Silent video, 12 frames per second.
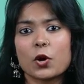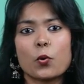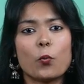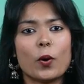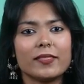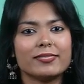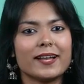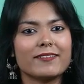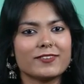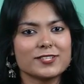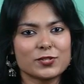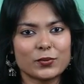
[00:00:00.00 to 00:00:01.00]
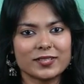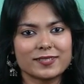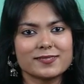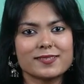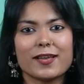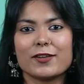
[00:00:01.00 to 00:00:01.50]
one that
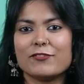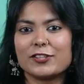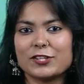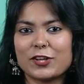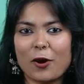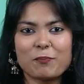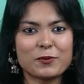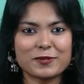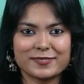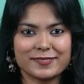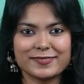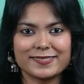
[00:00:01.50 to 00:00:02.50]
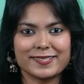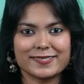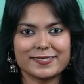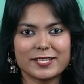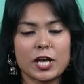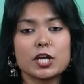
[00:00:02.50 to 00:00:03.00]
resonates with your personal taste.